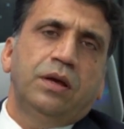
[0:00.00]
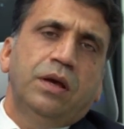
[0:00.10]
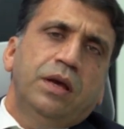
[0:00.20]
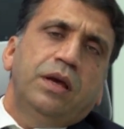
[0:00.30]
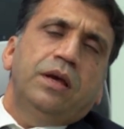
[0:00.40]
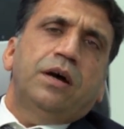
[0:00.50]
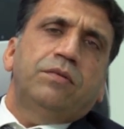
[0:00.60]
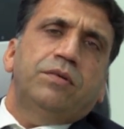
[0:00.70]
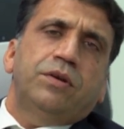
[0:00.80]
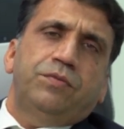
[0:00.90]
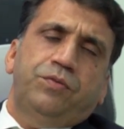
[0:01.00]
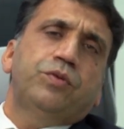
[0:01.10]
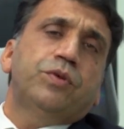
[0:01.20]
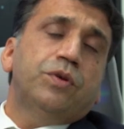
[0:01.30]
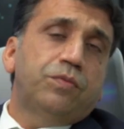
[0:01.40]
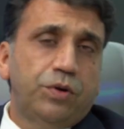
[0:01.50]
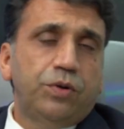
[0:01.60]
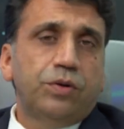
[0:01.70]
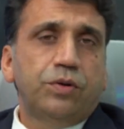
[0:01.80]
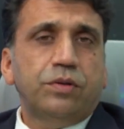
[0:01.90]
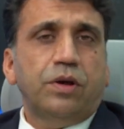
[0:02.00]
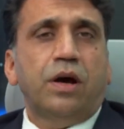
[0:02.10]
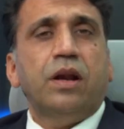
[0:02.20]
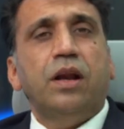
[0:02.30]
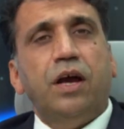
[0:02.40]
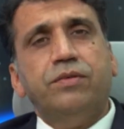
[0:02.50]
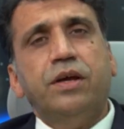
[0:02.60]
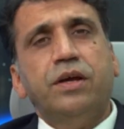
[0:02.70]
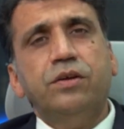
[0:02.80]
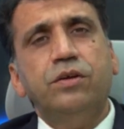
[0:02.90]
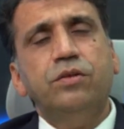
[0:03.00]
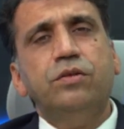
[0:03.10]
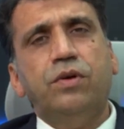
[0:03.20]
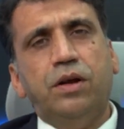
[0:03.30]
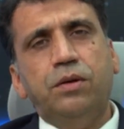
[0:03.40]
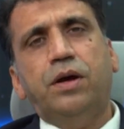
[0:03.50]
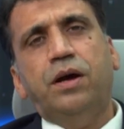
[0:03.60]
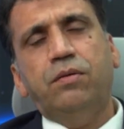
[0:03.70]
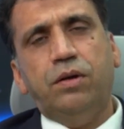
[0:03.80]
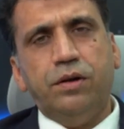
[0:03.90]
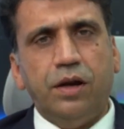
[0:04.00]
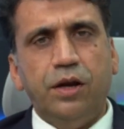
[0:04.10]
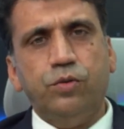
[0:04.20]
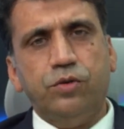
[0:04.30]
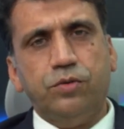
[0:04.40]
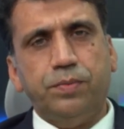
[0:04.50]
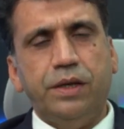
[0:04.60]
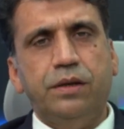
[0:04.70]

In our future videos or live sessions, well, I will try to explain